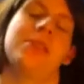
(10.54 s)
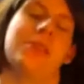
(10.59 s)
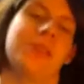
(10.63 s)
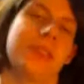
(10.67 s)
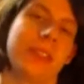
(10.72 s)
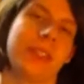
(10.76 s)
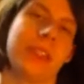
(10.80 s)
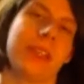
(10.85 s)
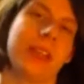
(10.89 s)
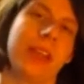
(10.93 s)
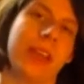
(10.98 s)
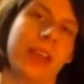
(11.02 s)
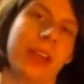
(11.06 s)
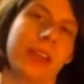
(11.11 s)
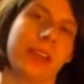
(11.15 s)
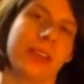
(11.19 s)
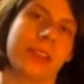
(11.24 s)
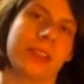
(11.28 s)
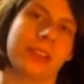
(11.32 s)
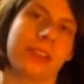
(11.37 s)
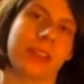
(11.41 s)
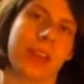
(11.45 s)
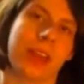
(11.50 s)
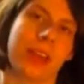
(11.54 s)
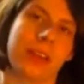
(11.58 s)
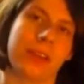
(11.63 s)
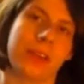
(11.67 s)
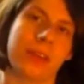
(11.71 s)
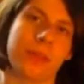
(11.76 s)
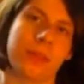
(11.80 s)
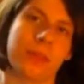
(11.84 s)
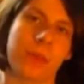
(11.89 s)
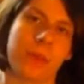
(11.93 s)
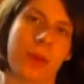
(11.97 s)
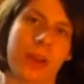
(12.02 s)
So today I just kind
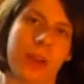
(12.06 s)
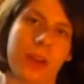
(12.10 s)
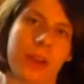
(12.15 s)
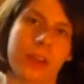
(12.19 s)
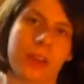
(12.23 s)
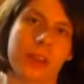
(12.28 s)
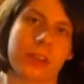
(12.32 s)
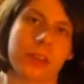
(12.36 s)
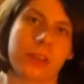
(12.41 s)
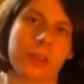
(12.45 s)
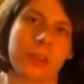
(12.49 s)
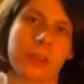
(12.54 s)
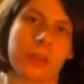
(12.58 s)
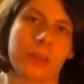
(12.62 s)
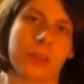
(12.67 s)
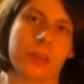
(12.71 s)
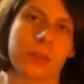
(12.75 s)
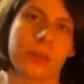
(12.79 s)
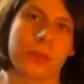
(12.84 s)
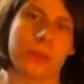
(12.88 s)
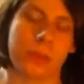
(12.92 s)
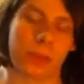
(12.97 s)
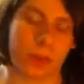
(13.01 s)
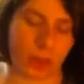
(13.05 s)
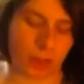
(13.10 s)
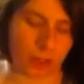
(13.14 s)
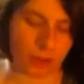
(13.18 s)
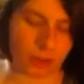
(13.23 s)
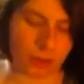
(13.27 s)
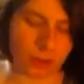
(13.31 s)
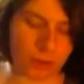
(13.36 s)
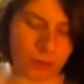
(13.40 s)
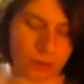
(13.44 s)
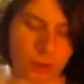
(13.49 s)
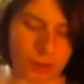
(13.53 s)
of wanted to
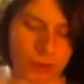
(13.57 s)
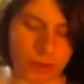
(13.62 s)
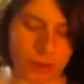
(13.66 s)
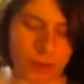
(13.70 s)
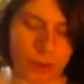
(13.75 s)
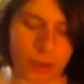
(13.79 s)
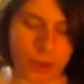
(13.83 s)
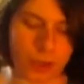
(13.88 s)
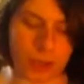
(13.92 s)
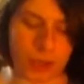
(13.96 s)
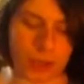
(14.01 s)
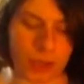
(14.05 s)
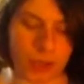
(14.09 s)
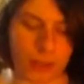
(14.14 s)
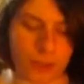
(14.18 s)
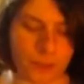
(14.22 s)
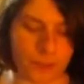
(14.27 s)
go over